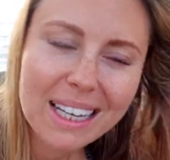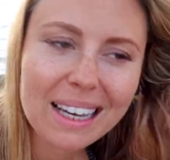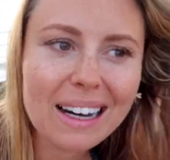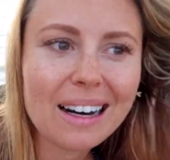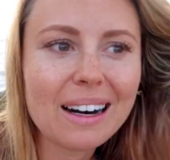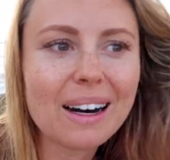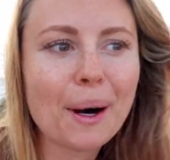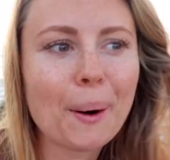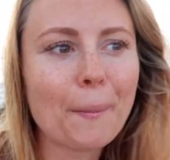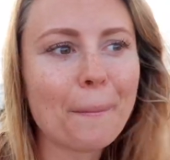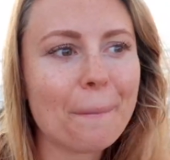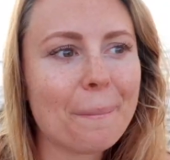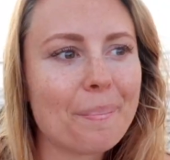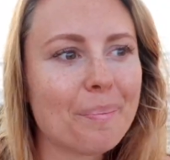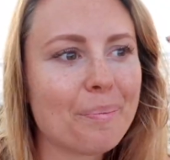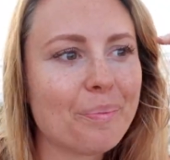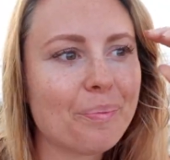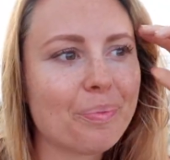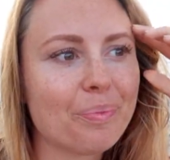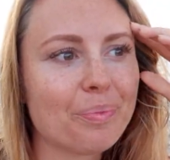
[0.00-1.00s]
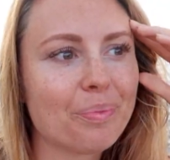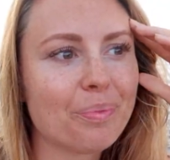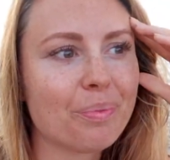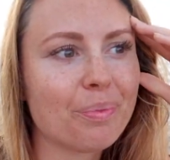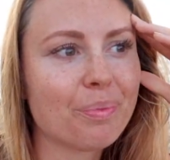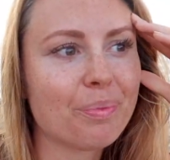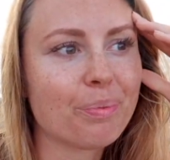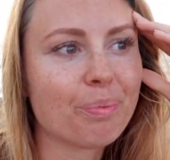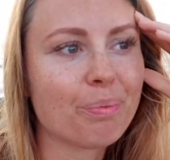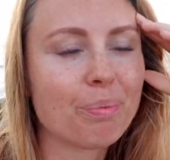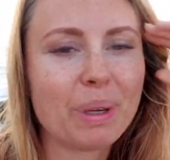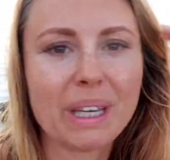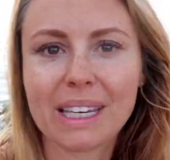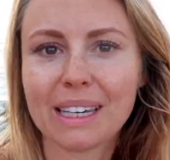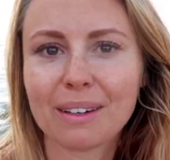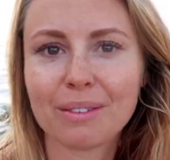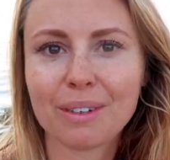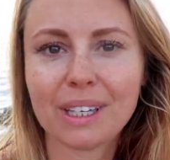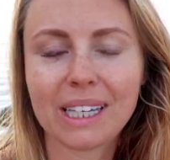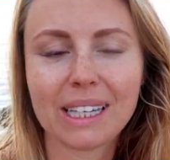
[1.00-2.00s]
um,
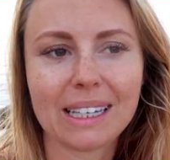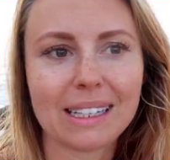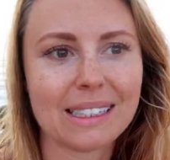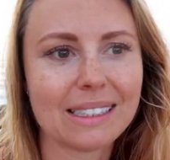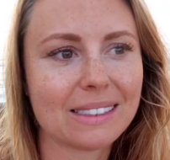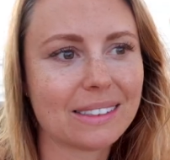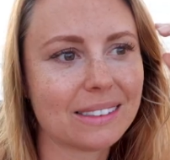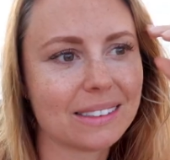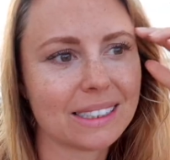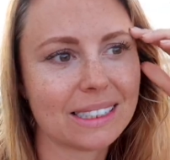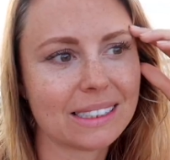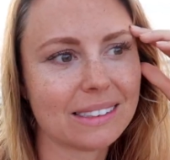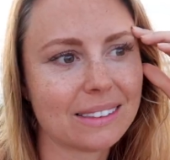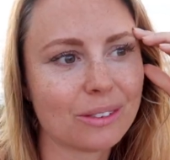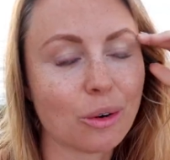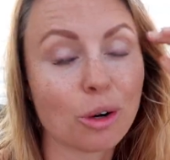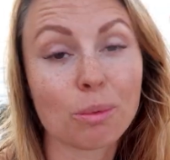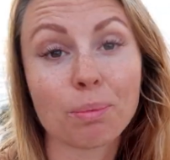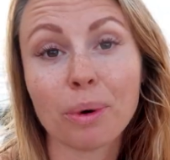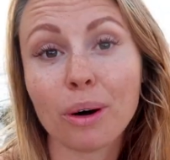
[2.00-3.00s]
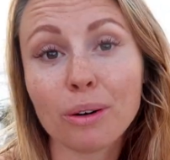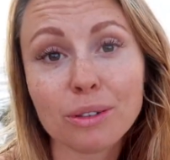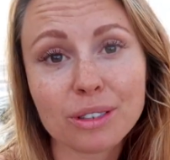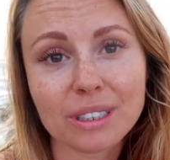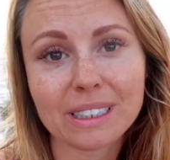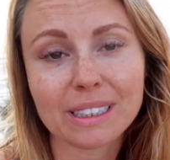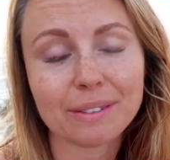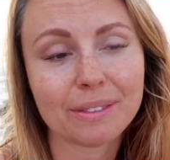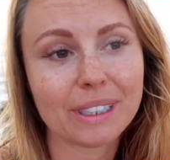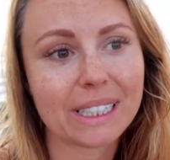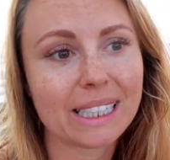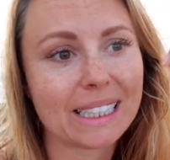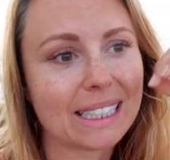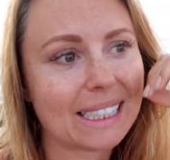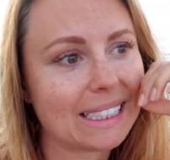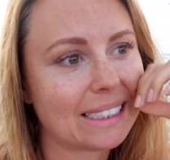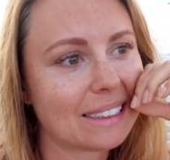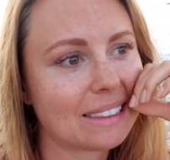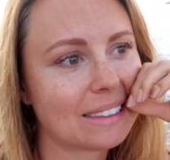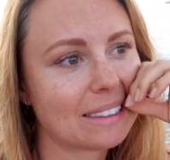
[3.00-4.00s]
being vegan is, it's or mostly vegan
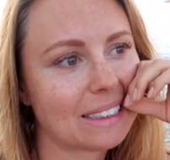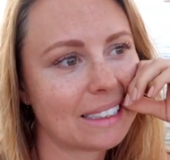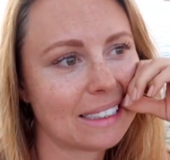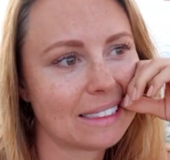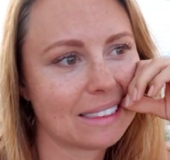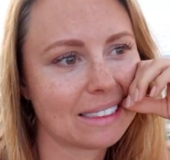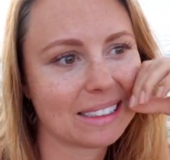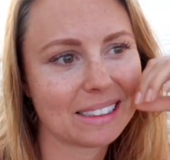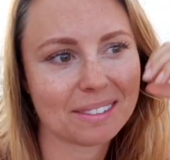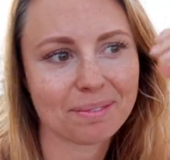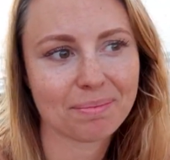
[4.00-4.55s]
is is